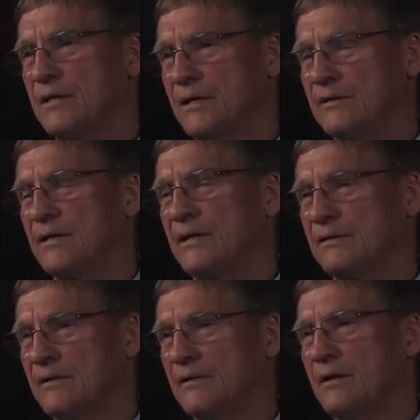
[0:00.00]
I,
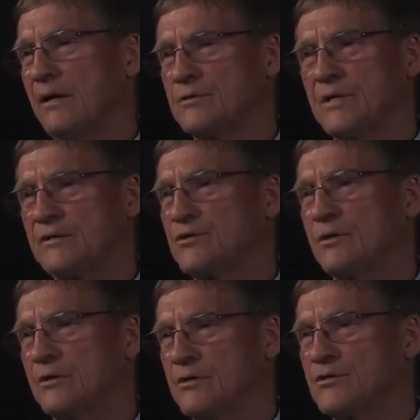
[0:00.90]
I, I was not so,
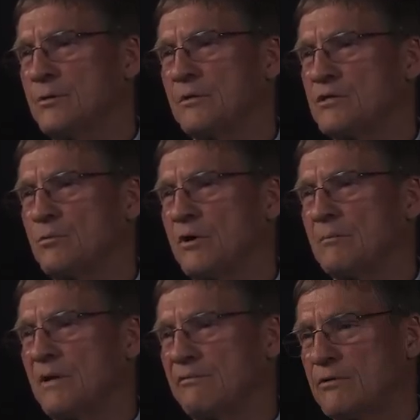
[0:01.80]
so much aware
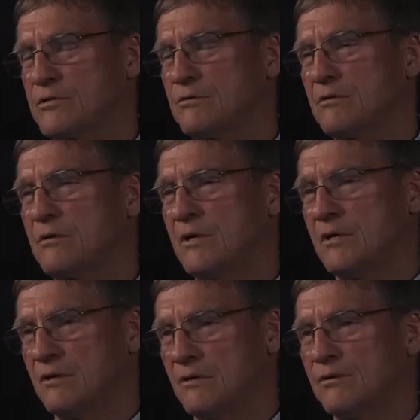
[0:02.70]
of my first tour,
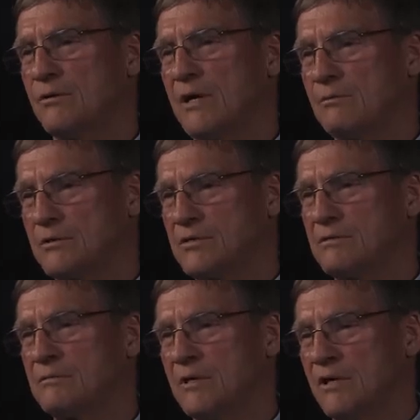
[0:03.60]
yeah. although I
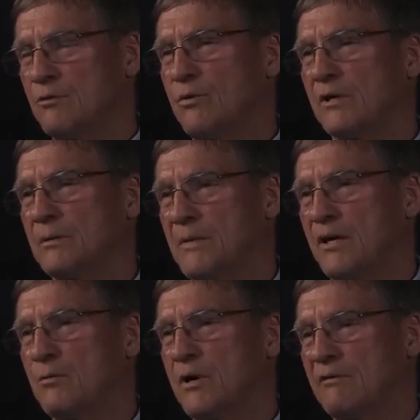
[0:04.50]
was quickly
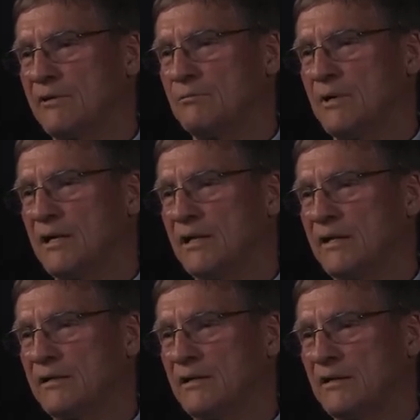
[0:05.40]
made aware of it when I
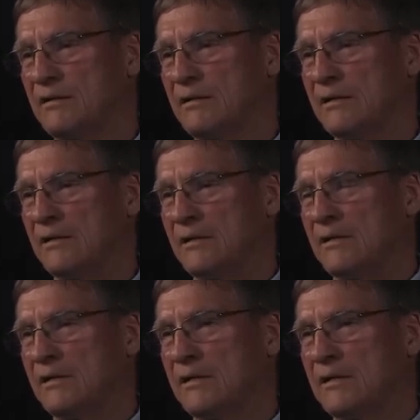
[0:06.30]
landed
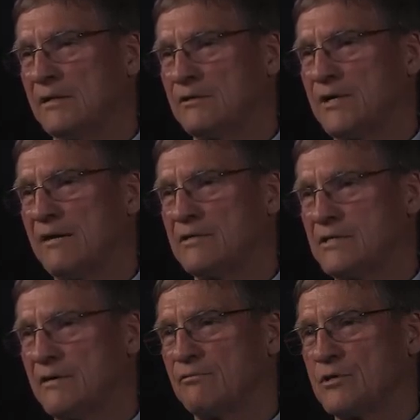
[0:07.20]
in uh,
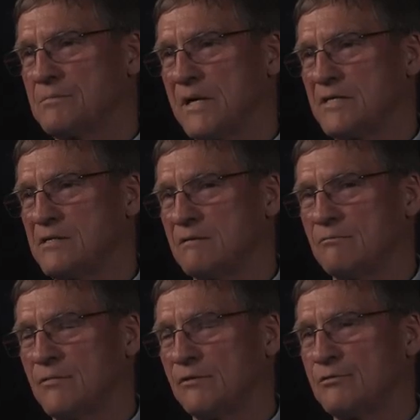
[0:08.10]
Travis Air Force Base and
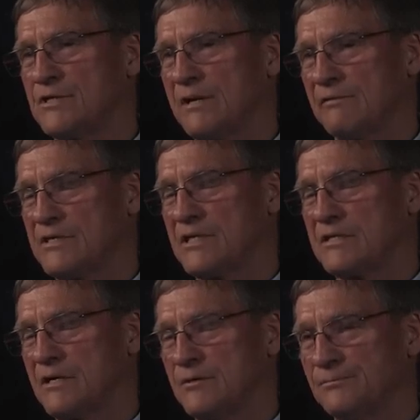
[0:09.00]
went through San
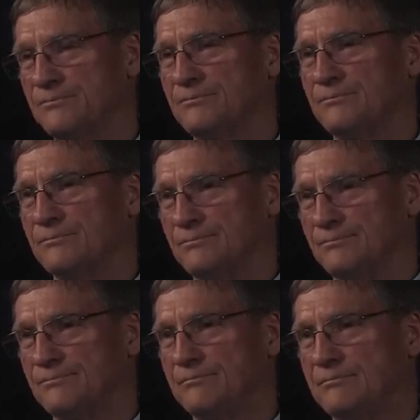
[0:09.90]
Francisco. What
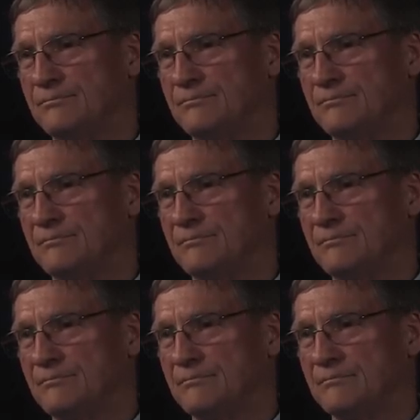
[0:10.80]
was that
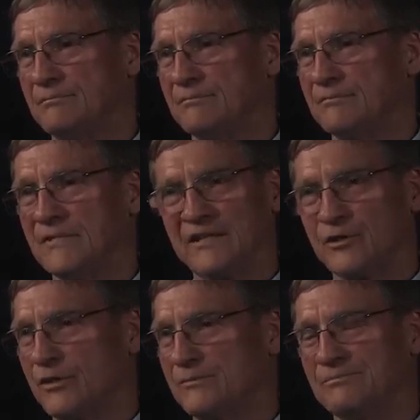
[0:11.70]
experience like? Not
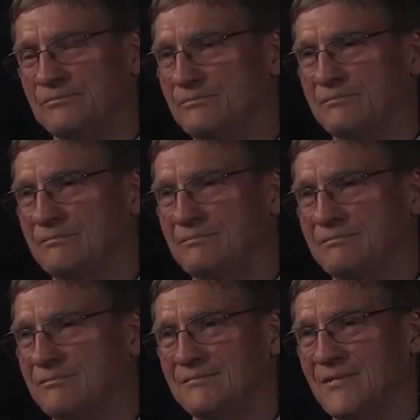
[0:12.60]
good. Not
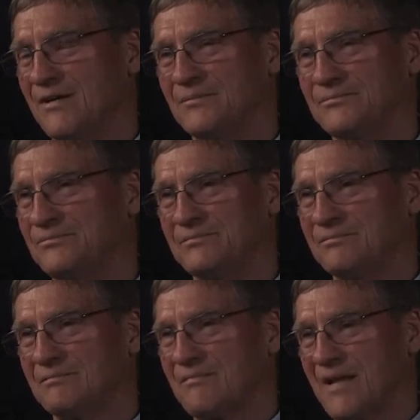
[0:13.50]
good. No.
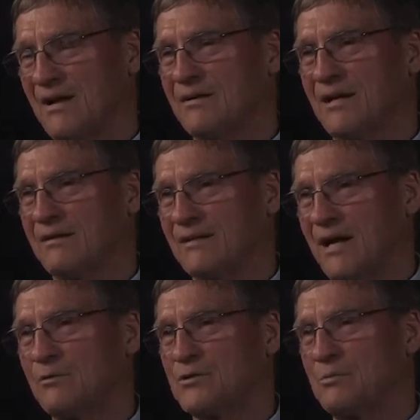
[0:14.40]
Just,
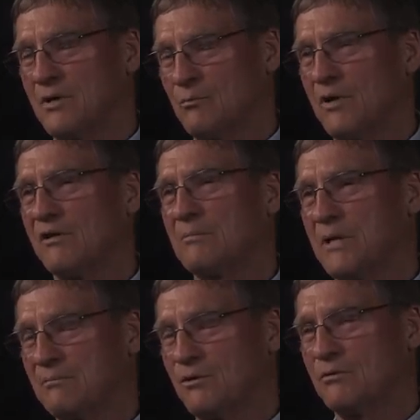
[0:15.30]
I, I was one, one of the
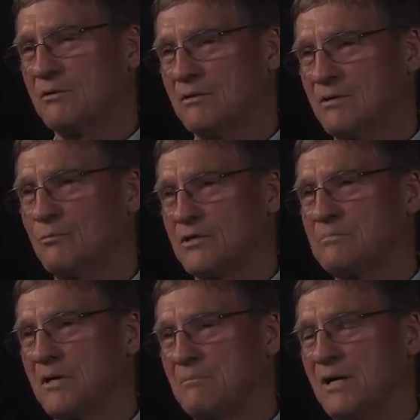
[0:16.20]
people who were, were
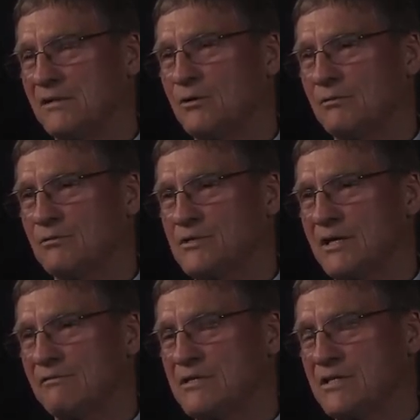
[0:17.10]
spit upon going through
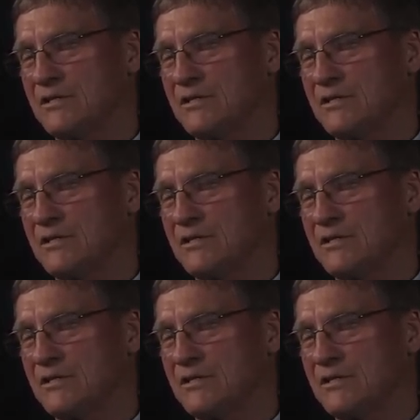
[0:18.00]
San Francisco.